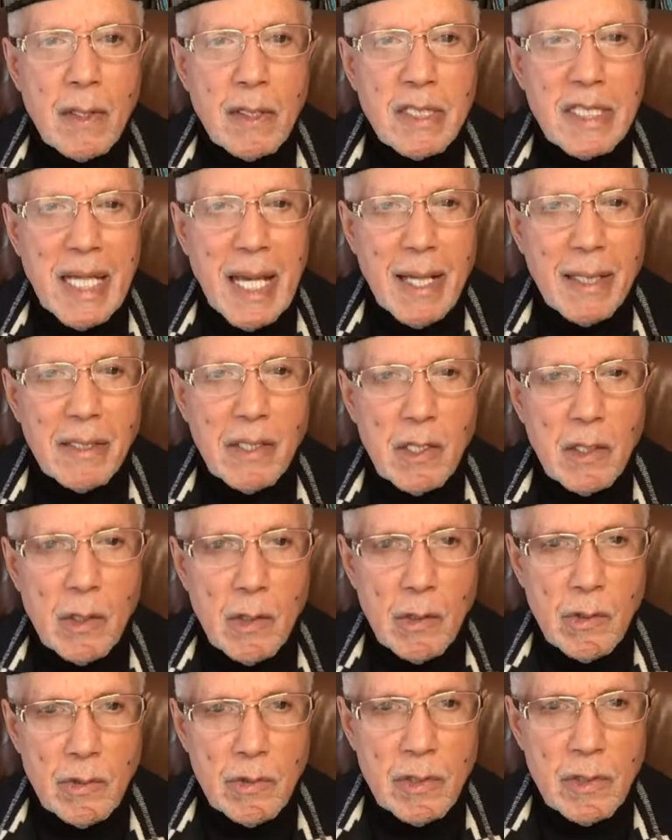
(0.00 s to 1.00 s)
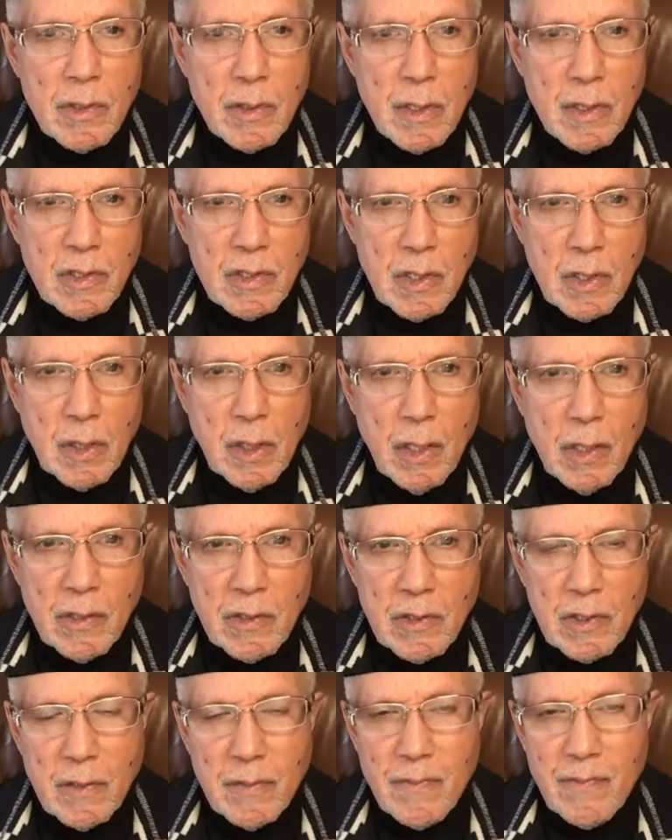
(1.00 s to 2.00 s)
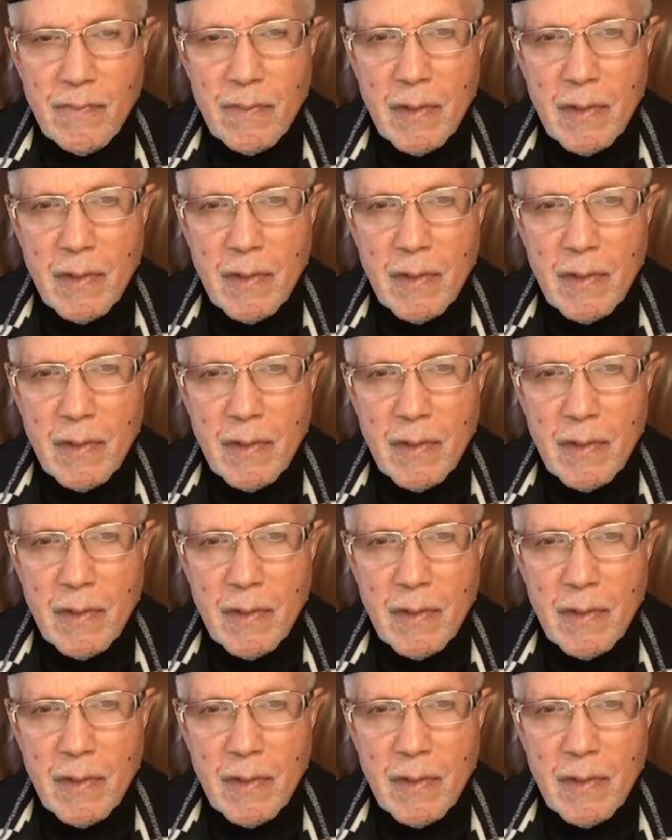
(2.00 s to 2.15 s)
Talio's, as he calls it,